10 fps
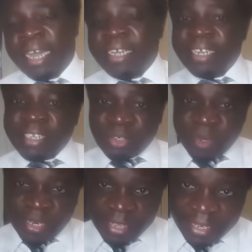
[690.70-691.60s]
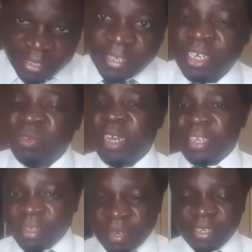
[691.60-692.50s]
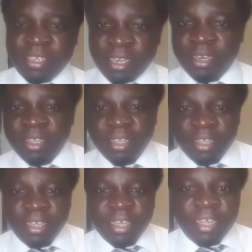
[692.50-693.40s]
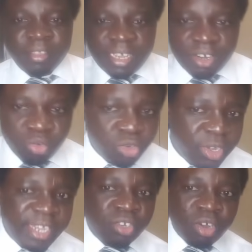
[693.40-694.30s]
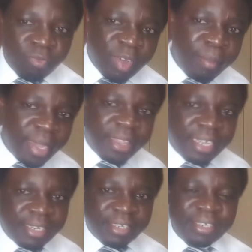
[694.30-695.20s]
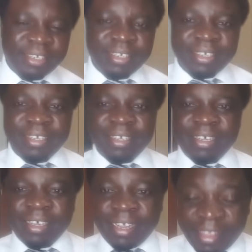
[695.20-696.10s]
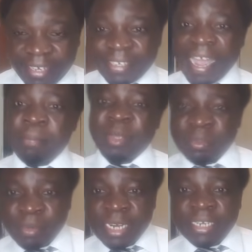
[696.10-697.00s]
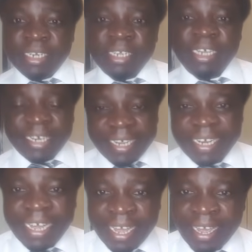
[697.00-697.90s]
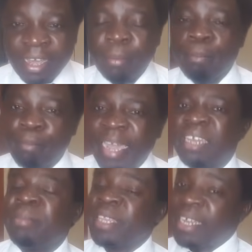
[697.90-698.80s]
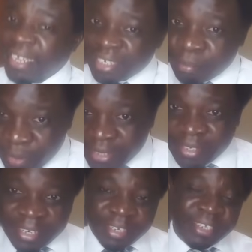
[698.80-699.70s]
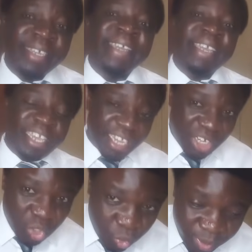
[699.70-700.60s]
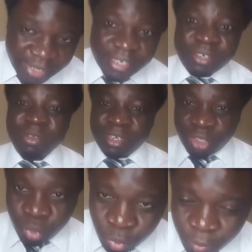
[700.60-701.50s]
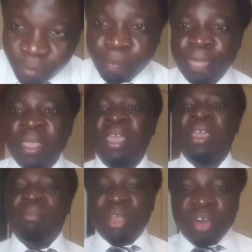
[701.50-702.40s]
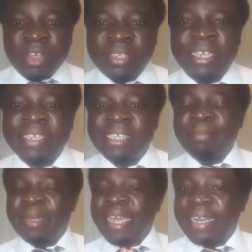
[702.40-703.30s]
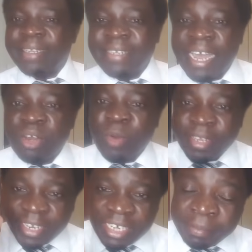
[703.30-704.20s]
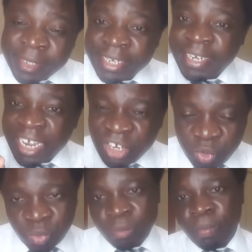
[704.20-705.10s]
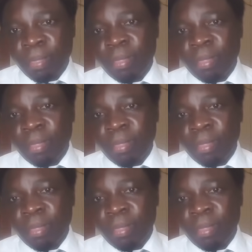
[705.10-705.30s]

courtesy 2013-2017, then Ruto is confirming that there is high possibility Raila might be the next president in 2022. Because he simply understands what the deep state can do.